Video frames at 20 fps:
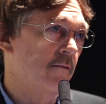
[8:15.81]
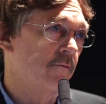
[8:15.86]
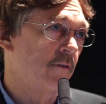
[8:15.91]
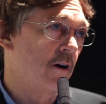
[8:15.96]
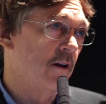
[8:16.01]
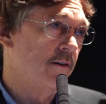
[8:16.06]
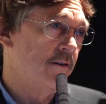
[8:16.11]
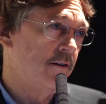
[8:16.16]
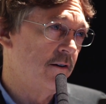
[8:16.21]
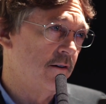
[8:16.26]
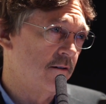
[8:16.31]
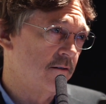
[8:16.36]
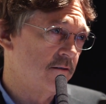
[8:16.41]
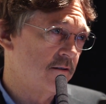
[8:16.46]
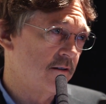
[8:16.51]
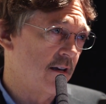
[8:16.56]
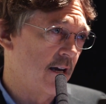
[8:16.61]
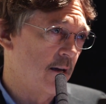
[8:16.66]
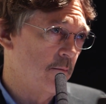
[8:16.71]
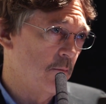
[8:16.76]

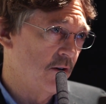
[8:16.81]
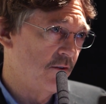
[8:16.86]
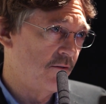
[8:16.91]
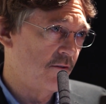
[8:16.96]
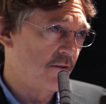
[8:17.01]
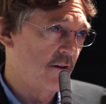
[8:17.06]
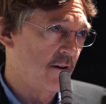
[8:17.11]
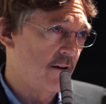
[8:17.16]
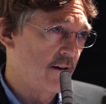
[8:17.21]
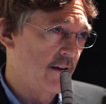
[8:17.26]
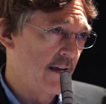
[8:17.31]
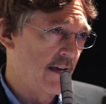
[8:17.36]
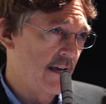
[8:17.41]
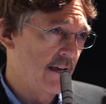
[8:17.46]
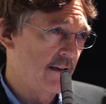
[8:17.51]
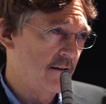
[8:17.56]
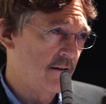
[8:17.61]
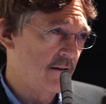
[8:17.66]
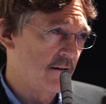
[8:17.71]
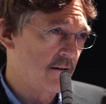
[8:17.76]
volunteers' thymus
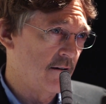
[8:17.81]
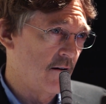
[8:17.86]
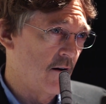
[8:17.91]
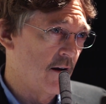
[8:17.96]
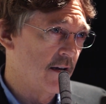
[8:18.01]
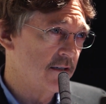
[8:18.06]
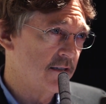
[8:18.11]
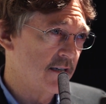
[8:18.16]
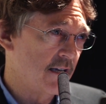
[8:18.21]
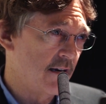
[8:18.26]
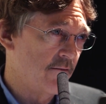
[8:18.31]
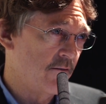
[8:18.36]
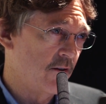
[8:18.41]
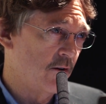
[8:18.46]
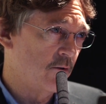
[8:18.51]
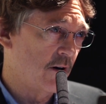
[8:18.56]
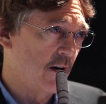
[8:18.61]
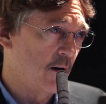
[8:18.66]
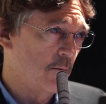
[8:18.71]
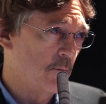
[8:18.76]
at onset of
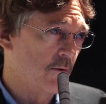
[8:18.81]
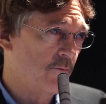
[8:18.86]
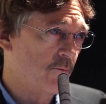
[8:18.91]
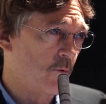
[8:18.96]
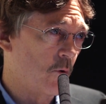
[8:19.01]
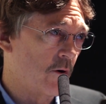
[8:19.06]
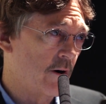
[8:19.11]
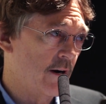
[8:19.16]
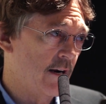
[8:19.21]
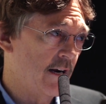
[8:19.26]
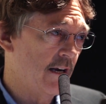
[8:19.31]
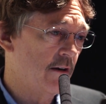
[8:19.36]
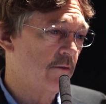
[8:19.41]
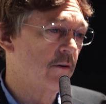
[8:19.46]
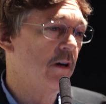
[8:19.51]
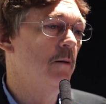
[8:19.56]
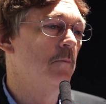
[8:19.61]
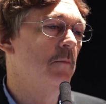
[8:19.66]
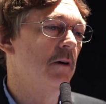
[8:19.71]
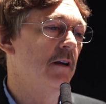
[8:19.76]
the trial before any
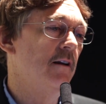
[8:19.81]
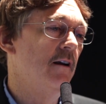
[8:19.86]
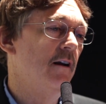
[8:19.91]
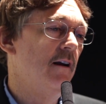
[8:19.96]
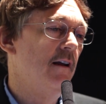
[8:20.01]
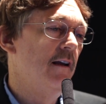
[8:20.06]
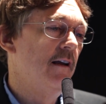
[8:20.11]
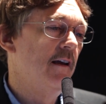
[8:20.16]
treatment,